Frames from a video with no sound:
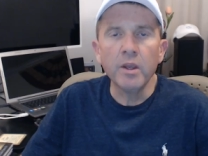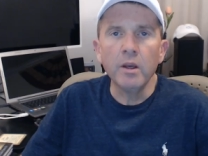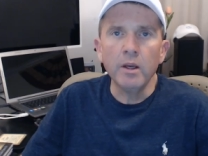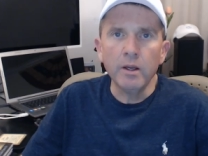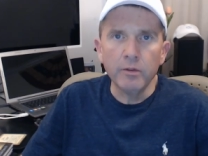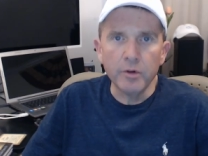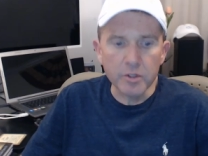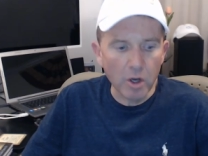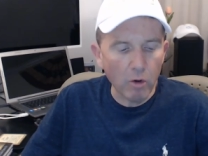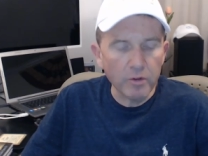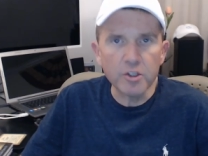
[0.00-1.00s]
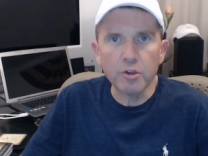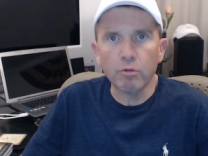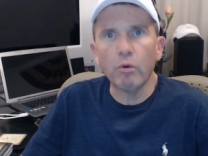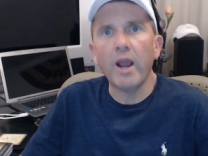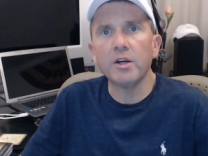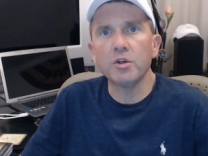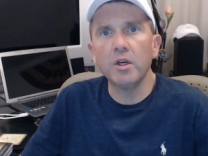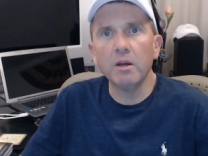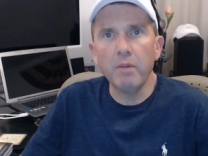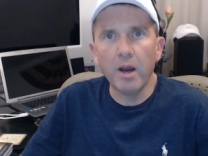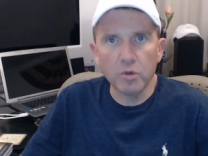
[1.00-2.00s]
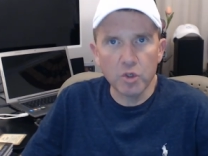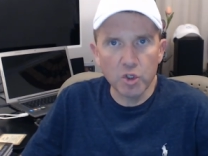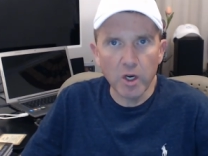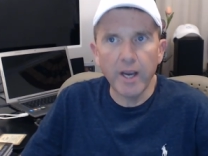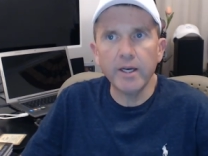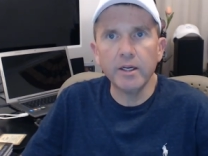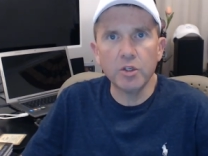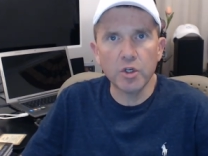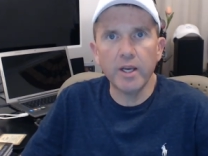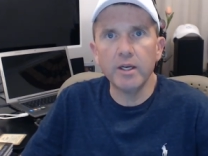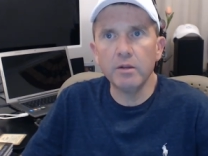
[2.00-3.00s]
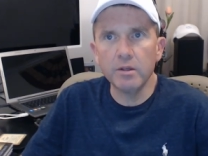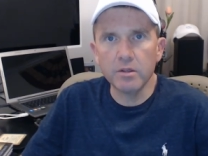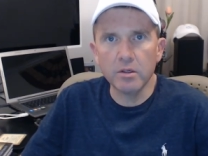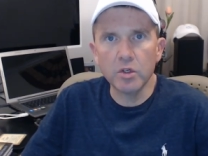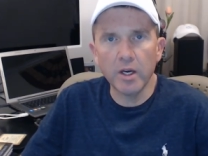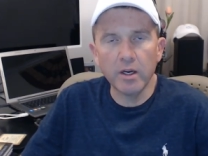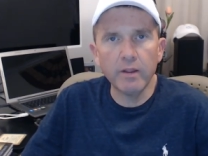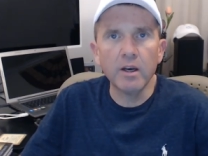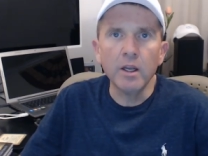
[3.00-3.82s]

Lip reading: There's all this thrashing about China this and China that.